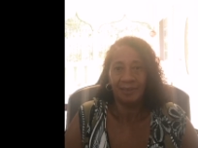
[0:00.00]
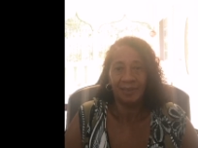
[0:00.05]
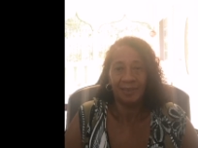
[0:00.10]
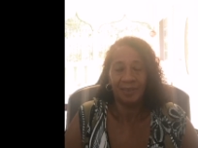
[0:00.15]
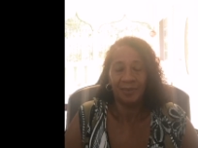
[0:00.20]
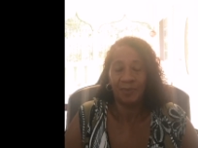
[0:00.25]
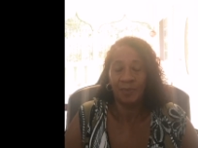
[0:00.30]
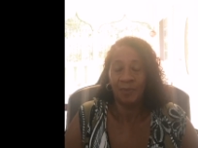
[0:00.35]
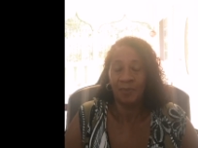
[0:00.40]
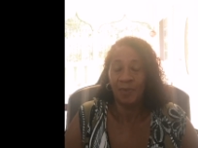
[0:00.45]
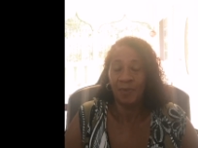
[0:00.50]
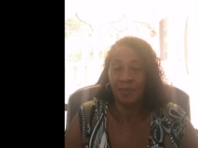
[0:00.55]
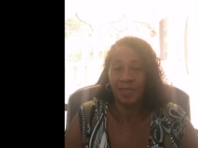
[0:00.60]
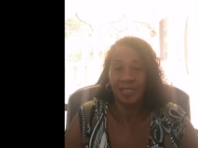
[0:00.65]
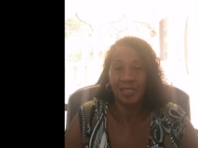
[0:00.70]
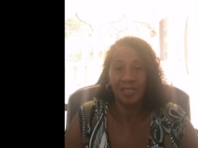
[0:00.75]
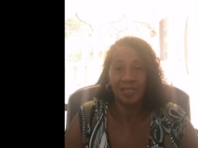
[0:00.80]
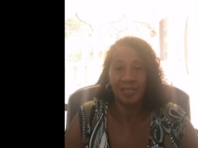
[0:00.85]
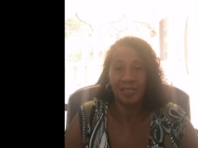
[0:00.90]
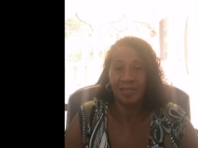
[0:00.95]
When my
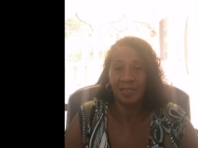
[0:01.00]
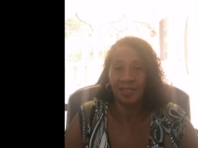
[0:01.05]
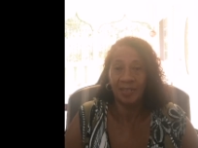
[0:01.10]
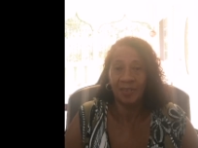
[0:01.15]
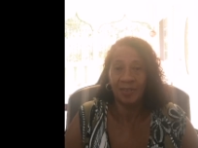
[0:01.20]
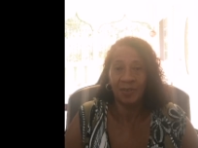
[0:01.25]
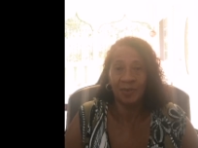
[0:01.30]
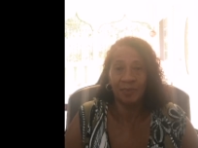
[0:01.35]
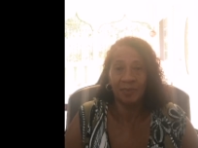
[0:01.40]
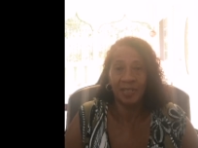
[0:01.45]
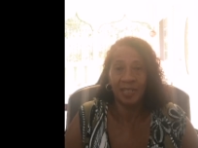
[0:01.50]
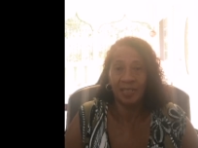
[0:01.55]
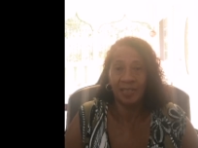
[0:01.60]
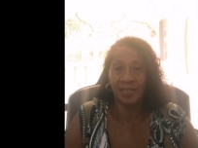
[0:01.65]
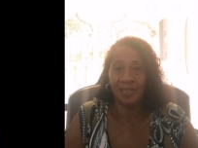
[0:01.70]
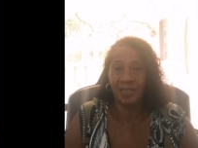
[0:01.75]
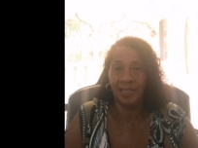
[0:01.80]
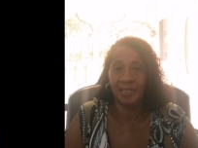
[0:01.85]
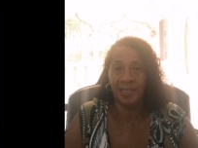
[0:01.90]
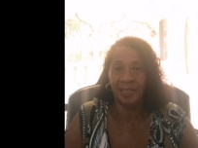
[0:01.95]
sister turned up
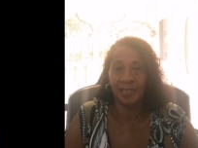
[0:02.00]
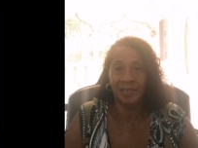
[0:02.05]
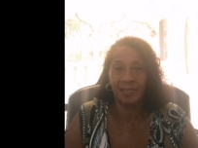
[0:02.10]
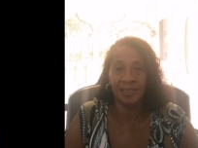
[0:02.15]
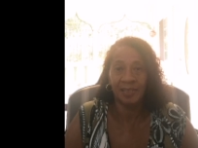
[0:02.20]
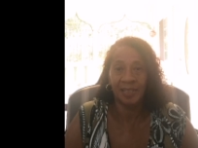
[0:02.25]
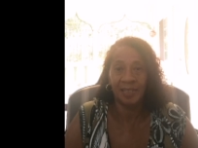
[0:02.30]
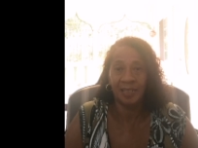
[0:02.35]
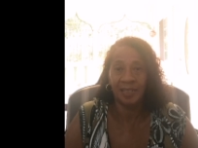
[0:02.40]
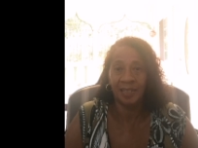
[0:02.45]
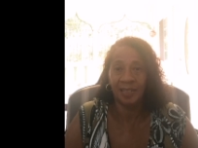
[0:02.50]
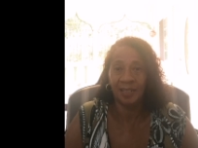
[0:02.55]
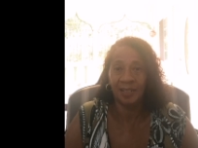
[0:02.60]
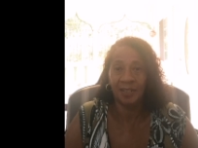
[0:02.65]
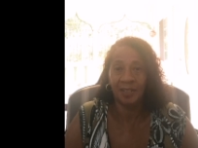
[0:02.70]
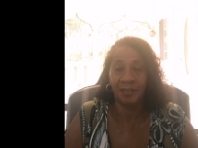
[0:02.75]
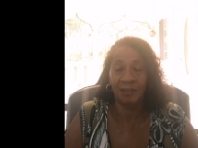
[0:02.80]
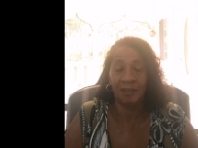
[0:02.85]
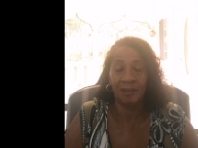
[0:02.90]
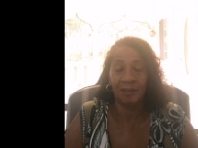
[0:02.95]
that day, I tell you,
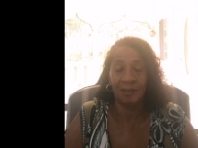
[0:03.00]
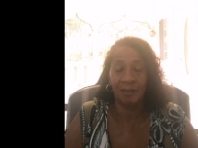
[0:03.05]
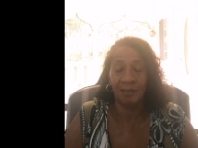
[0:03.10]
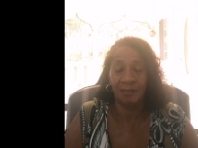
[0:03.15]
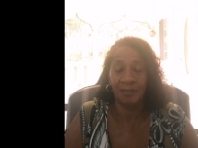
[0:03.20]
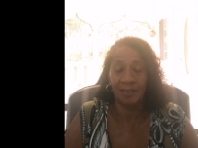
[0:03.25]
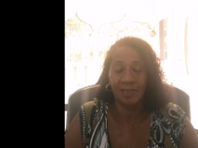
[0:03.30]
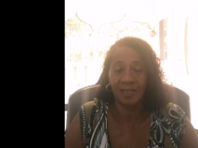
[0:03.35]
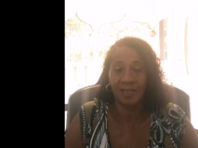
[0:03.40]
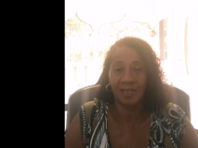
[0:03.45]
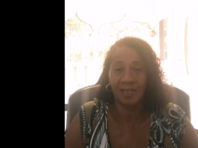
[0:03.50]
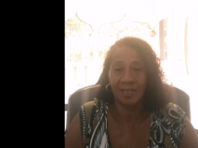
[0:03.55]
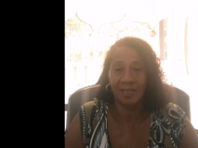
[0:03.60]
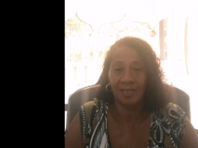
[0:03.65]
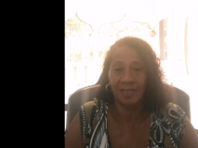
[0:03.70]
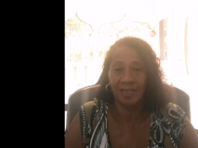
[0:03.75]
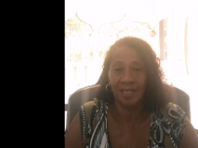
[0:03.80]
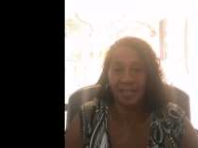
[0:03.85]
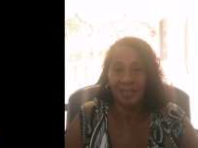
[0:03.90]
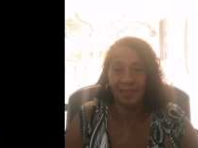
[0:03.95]
God
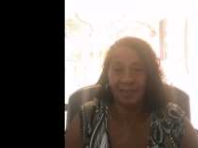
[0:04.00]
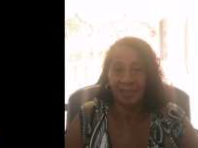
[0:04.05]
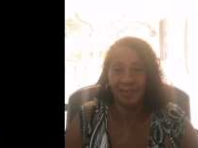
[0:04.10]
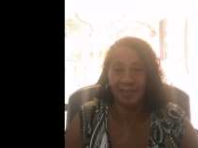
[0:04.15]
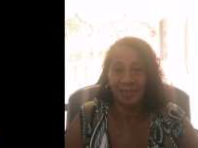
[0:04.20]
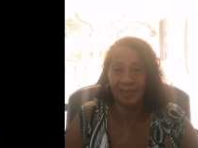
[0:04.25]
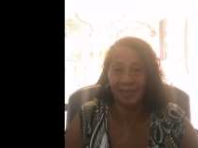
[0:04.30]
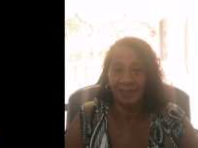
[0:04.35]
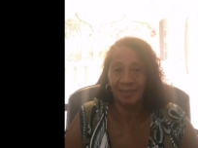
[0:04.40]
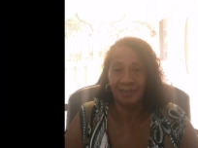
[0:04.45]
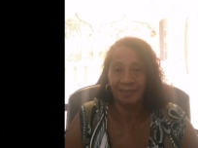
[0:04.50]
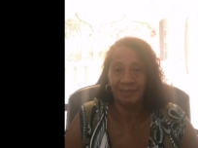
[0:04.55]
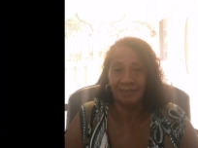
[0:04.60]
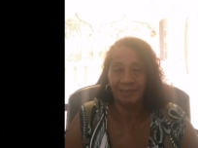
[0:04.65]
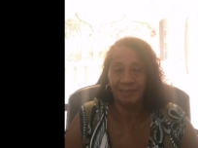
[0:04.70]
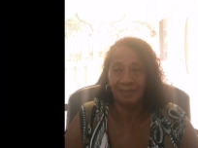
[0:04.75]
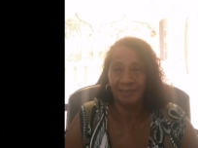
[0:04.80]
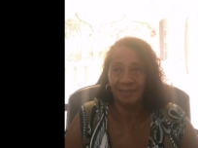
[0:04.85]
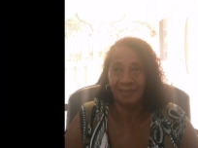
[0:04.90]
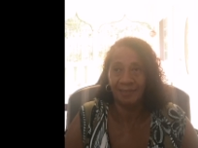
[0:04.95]
send.
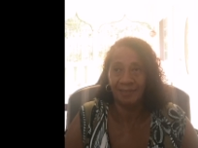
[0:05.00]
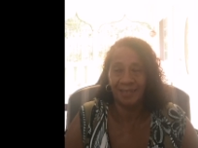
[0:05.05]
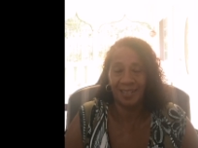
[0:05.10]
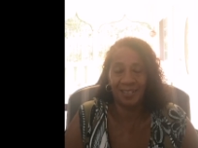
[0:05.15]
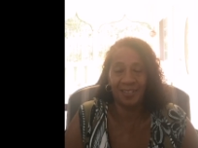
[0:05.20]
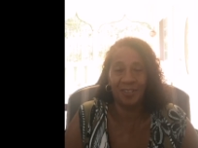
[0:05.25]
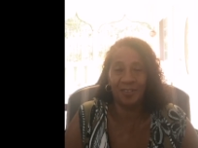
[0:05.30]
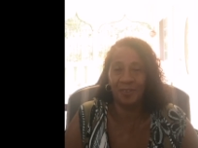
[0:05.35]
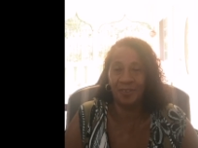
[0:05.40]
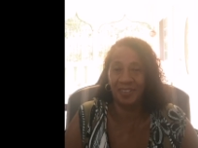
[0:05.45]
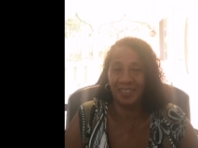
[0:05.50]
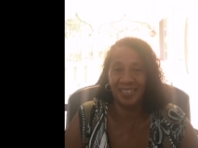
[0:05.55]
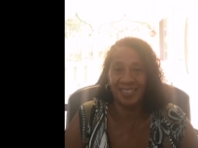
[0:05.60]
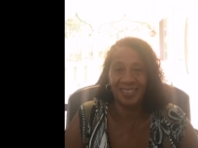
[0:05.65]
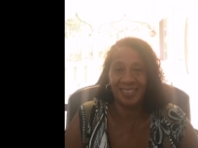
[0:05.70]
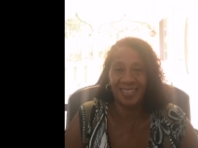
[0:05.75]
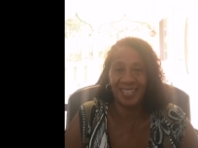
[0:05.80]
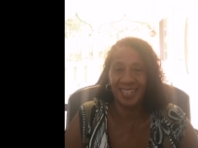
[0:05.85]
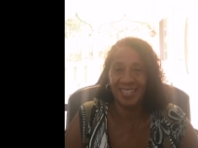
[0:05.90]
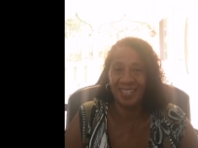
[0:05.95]
That's all I
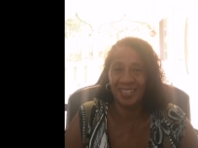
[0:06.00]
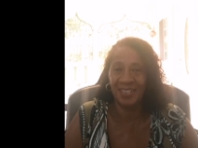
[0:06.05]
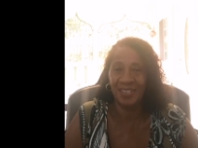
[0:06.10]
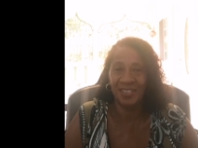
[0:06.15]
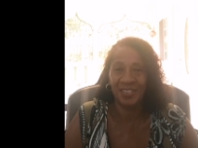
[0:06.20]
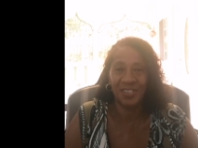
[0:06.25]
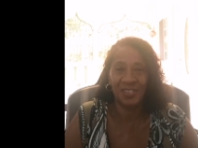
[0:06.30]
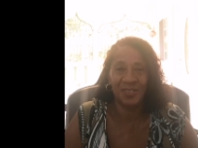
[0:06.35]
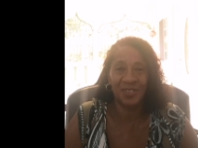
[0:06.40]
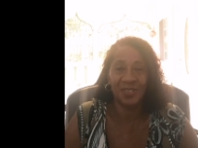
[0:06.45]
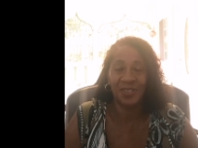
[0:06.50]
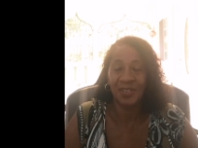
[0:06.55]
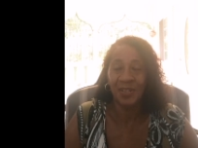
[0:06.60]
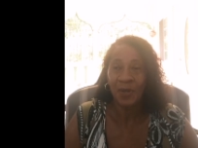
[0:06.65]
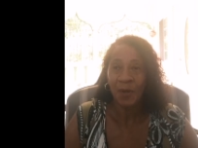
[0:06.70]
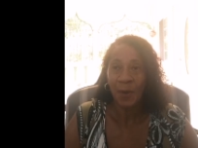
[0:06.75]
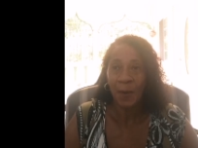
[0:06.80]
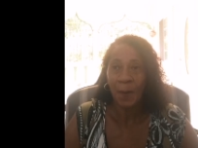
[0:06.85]
can say. She's a